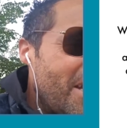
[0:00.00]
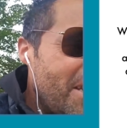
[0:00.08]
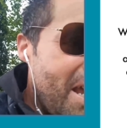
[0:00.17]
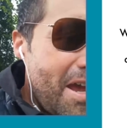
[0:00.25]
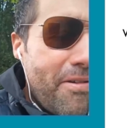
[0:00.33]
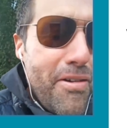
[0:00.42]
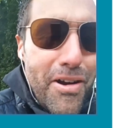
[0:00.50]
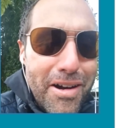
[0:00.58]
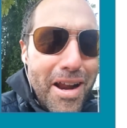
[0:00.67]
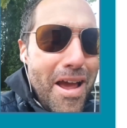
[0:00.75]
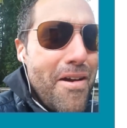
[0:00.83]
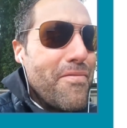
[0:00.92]
Never
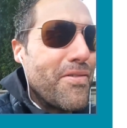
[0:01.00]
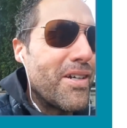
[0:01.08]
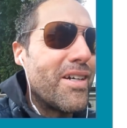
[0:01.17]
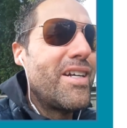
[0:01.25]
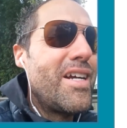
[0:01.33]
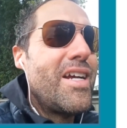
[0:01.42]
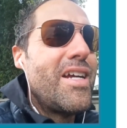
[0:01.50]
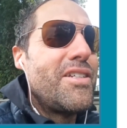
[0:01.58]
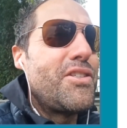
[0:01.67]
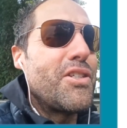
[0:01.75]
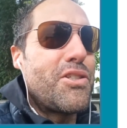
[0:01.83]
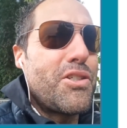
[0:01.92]
ever
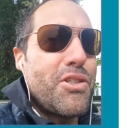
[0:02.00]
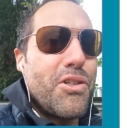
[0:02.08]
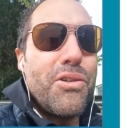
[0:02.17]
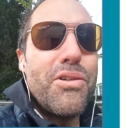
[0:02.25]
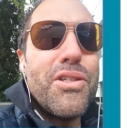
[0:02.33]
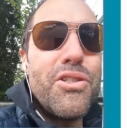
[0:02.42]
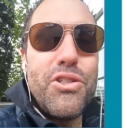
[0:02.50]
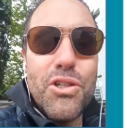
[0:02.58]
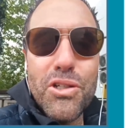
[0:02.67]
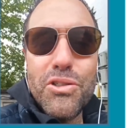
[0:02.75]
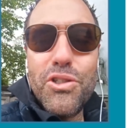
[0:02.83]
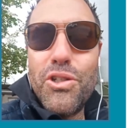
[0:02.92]
discourage
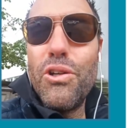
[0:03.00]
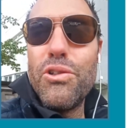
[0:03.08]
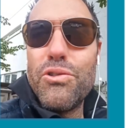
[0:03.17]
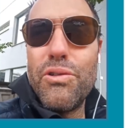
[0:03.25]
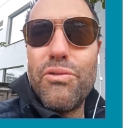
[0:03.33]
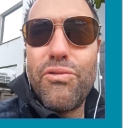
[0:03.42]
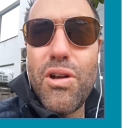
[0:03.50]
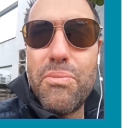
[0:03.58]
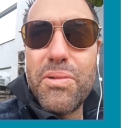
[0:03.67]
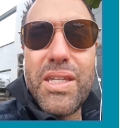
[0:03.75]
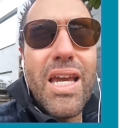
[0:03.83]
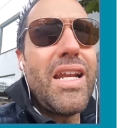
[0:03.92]
your children
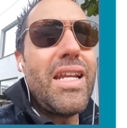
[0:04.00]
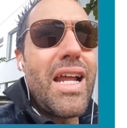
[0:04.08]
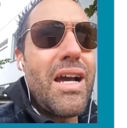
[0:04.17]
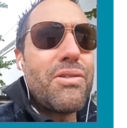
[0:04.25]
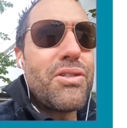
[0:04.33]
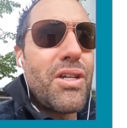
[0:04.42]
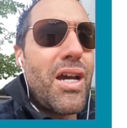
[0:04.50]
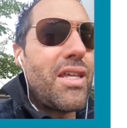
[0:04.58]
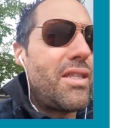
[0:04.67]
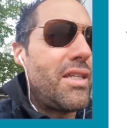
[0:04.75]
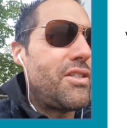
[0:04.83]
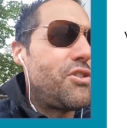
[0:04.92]
from getting
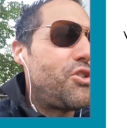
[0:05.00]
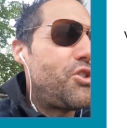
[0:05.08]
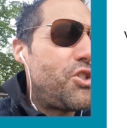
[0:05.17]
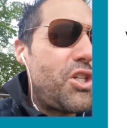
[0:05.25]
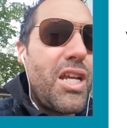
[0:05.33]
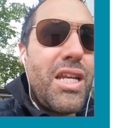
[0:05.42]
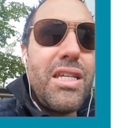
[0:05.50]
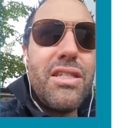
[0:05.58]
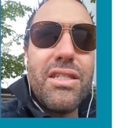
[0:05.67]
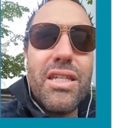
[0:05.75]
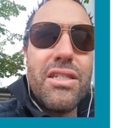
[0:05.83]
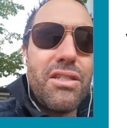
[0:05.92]
outside these shitty
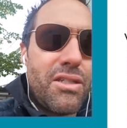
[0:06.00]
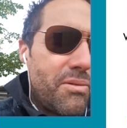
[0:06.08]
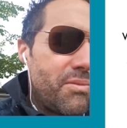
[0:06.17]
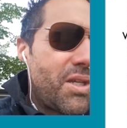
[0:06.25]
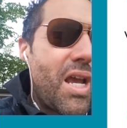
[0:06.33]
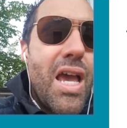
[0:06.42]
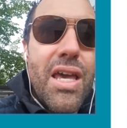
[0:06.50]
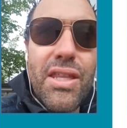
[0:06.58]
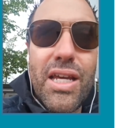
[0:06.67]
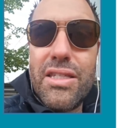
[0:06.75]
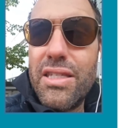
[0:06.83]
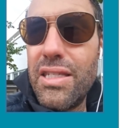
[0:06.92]
systems
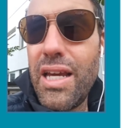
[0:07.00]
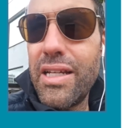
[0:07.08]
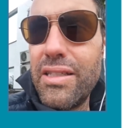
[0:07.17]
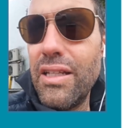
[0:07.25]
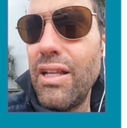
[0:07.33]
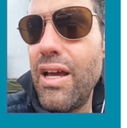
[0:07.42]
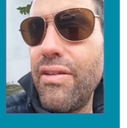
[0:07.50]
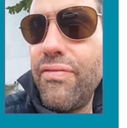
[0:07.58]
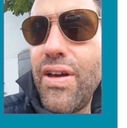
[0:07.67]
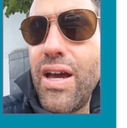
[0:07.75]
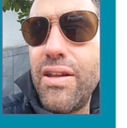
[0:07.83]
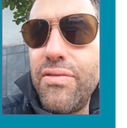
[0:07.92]
that suck the life
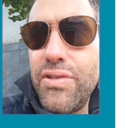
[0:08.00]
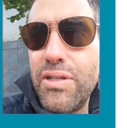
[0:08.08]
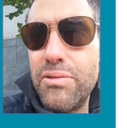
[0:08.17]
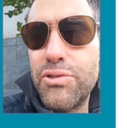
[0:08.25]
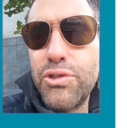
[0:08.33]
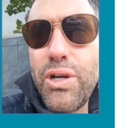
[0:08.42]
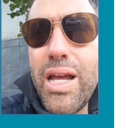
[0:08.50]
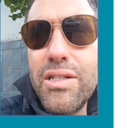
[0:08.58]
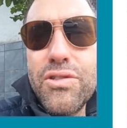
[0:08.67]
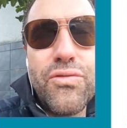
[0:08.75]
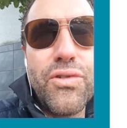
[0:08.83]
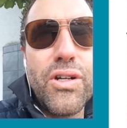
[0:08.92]
out of you and
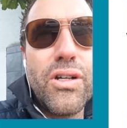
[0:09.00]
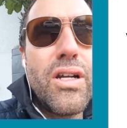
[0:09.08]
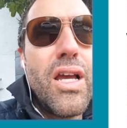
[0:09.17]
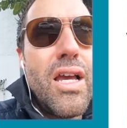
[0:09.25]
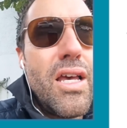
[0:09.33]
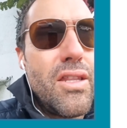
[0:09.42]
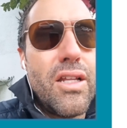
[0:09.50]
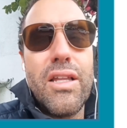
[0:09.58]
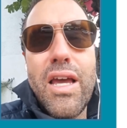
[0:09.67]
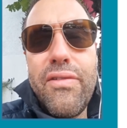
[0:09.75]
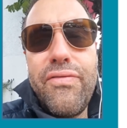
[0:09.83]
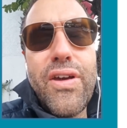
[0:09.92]
transfer the
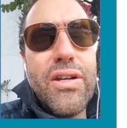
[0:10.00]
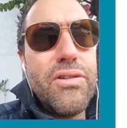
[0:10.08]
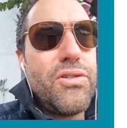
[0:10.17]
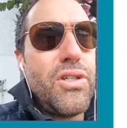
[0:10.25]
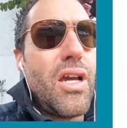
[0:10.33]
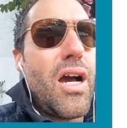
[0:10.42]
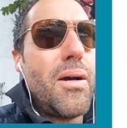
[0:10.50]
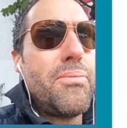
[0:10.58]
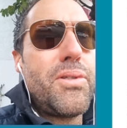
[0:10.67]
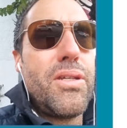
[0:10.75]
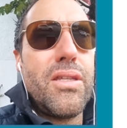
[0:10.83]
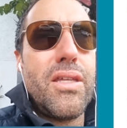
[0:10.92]
life energy up
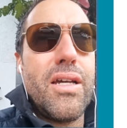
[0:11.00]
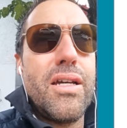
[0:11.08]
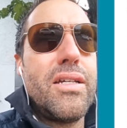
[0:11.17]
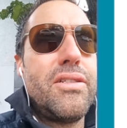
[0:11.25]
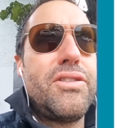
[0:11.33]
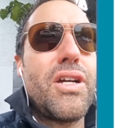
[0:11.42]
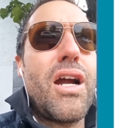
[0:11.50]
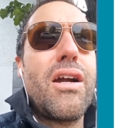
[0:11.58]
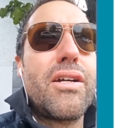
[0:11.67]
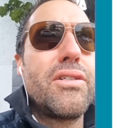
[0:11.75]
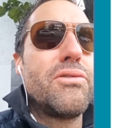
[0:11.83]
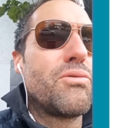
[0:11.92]
to the
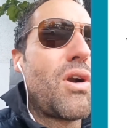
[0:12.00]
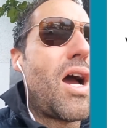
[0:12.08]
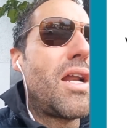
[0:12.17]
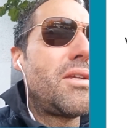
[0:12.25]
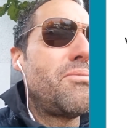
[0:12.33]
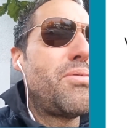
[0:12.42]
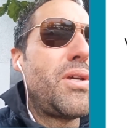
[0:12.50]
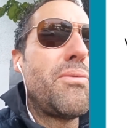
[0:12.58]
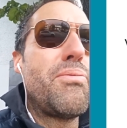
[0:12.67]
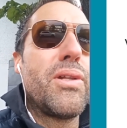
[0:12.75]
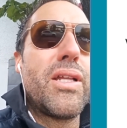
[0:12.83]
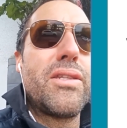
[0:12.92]
dark and rotting
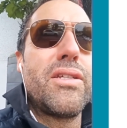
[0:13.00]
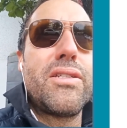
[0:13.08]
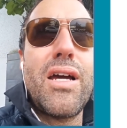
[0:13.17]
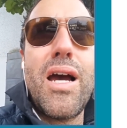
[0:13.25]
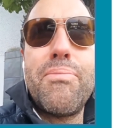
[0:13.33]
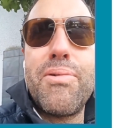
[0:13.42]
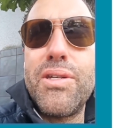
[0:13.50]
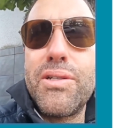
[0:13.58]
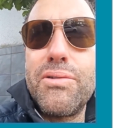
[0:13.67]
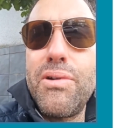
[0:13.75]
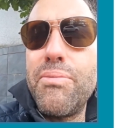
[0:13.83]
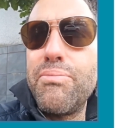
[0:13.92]
people at the top of the
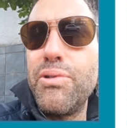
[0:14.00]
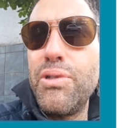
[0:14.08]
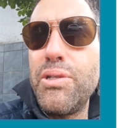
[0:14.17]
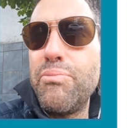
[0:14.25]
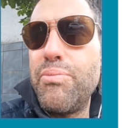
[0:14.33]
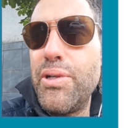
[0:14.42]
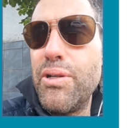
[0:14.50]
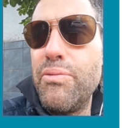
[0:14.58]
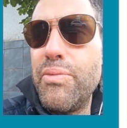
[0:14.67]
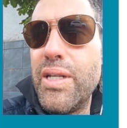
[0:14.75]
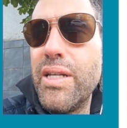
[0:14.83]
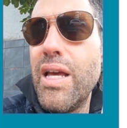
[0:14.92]
corrupt ruling
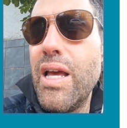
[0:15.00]
pyramid